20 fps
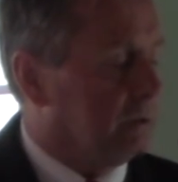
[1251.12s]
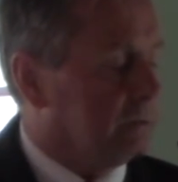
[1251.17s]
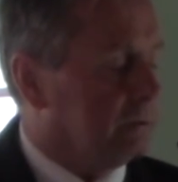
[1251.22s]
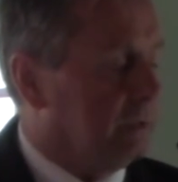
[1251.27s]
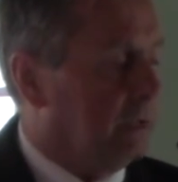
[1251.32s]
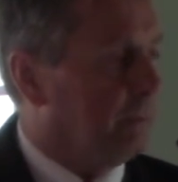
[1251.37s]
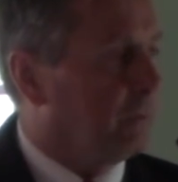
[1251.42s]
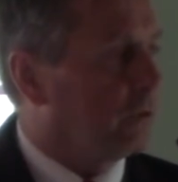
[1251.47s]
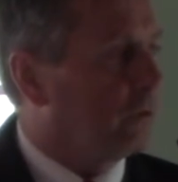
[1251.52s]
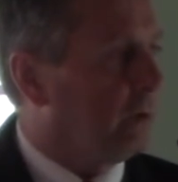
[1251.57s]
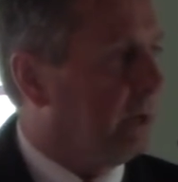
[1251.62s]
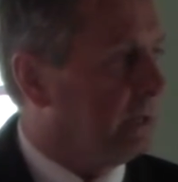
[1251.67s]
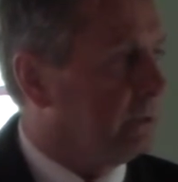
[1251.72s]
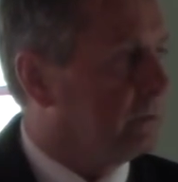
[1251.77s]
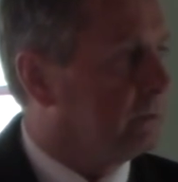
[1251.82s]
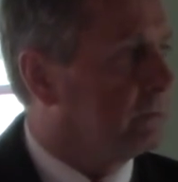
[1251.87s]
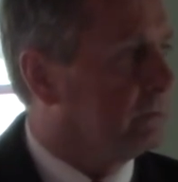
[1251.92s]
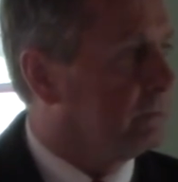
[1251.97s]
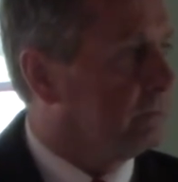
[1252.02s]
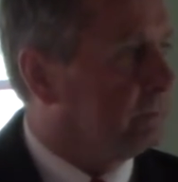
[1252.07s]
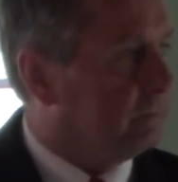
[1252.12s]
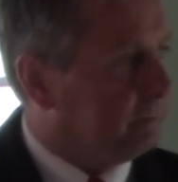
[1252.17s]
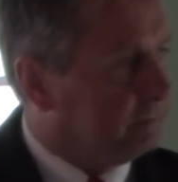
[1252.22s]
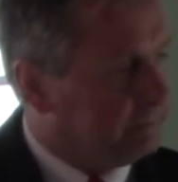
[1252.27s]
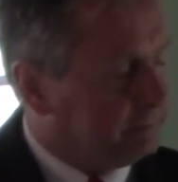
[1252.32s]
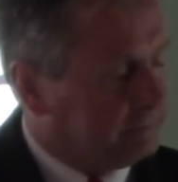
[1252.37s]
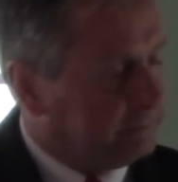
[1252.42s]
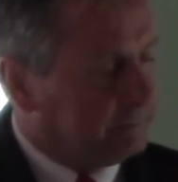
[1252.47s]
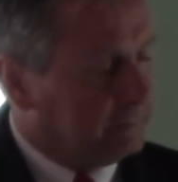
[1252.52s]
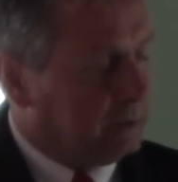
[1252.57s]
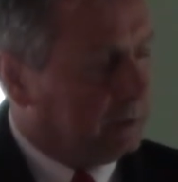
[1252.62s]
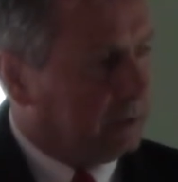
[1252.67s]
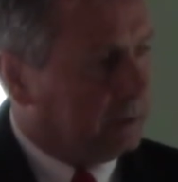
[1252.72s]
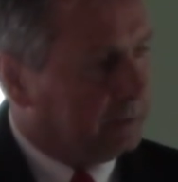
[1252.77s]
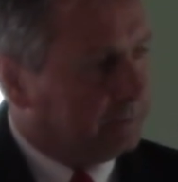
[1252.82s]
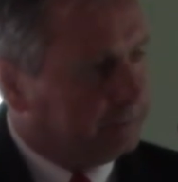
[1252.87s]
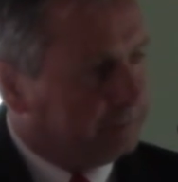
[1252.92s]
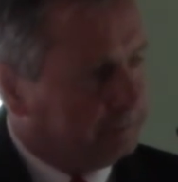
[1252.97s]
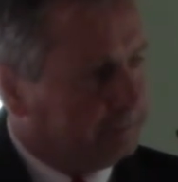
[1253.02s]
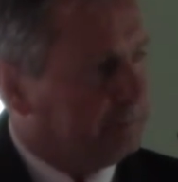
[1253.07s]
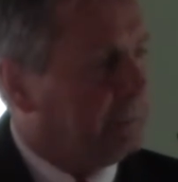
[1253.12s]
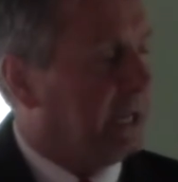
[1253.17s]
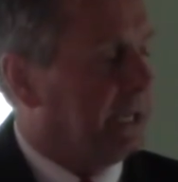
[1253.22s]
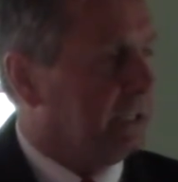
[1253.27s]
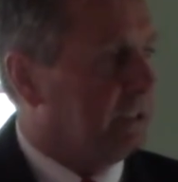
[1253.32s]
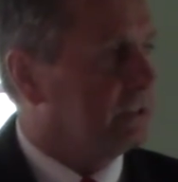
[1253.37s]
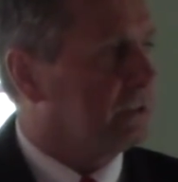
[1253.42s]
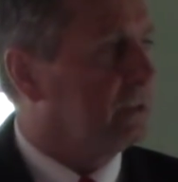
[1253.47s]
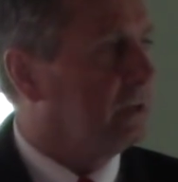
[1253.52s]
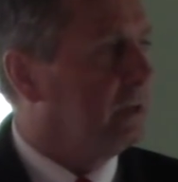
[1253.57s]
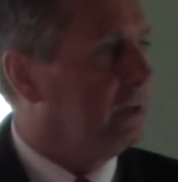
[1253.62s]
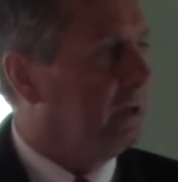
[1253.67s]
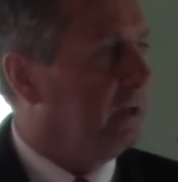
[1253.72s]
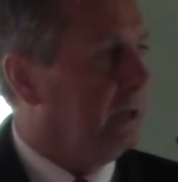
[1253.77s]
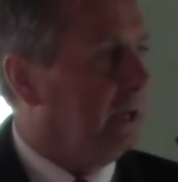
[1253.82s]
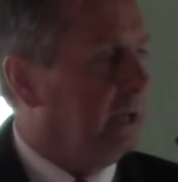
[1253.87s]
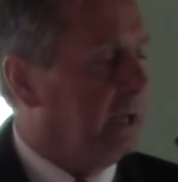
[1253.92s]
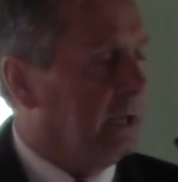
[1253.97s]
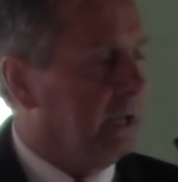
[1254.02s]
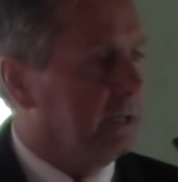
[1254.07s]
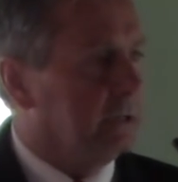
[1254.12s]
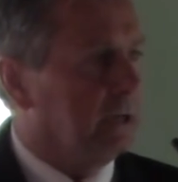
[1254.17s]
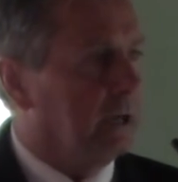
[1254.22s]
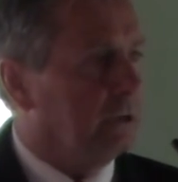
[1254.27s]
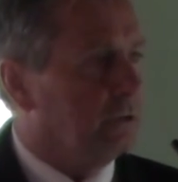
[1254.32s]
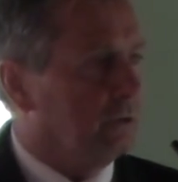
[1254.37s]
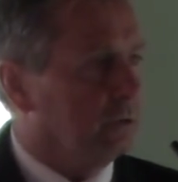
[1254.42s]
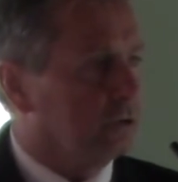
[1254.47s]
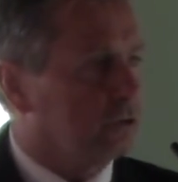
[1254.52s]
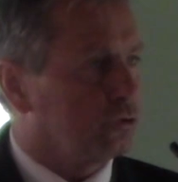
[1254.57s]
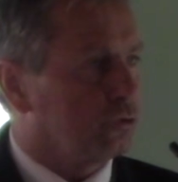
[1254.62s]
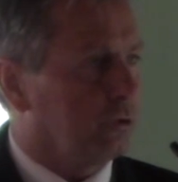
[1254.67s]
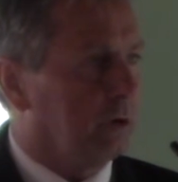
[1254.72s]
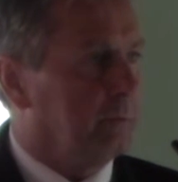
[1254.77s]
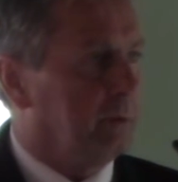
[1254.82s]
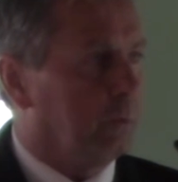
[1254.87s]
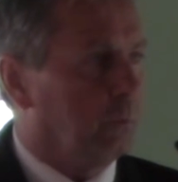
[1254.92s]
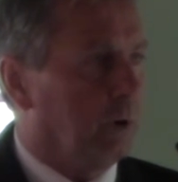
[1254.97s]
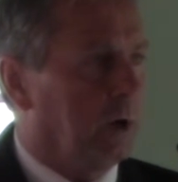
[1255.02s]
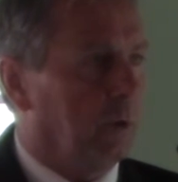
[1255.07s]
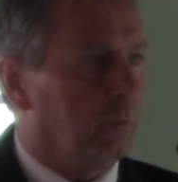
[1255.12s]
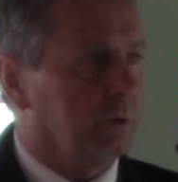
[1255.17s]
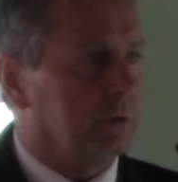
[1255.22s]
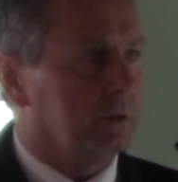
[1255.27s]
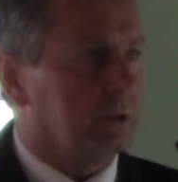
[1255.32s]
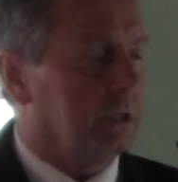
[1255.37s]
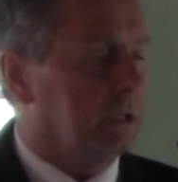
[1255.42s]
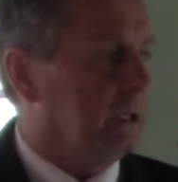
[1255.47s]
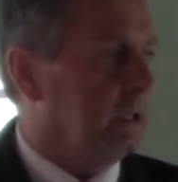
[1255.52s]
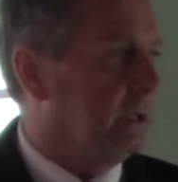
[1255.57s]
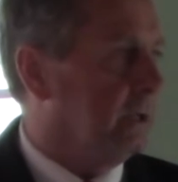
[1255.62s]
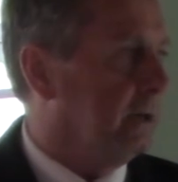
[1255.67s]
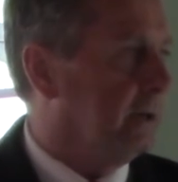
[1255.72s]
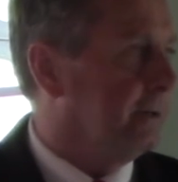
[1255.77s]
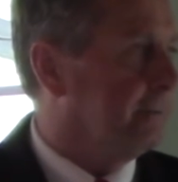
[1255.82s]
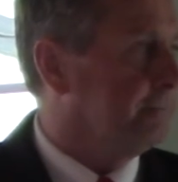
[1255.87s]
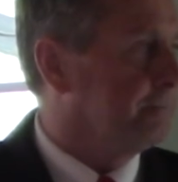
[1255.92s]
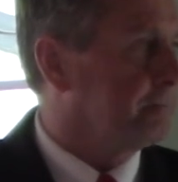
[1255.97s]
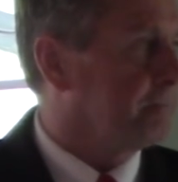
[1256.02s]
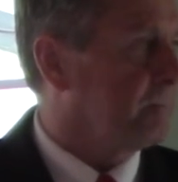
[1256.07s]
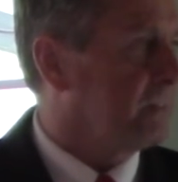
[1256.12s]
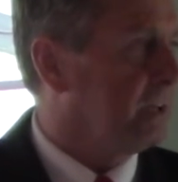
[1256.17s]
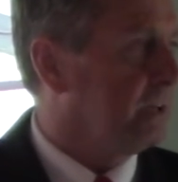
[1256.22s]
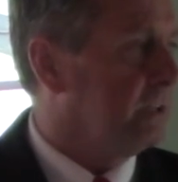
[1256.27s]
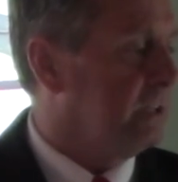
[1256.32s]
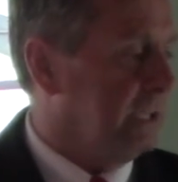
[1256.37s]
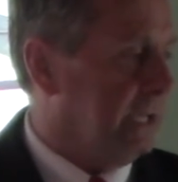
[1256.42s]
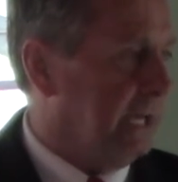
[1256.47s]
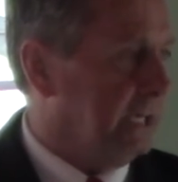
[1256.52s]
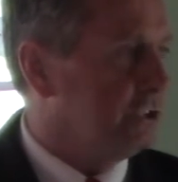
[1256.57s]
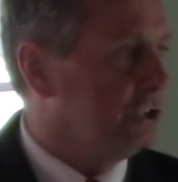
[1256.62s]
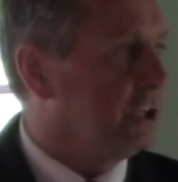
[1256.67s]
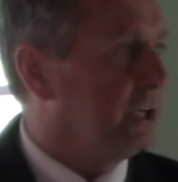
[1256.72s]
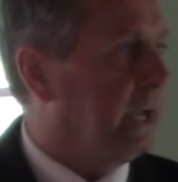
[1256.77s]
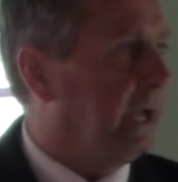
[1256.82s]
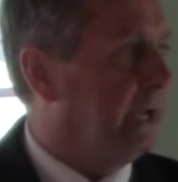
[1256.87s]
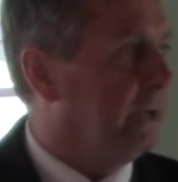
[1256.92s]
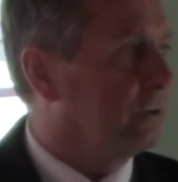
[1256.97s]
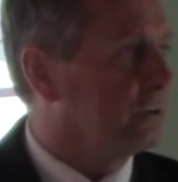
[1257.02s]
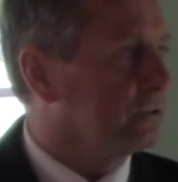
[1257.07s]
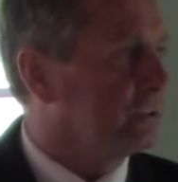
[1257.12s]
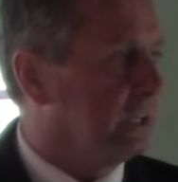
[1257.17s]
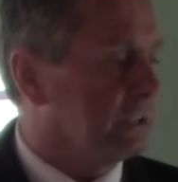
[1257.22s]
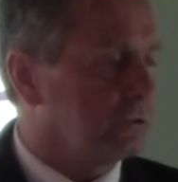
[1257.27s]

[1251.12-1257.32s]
Democrat base, and I do extremely well with the educators.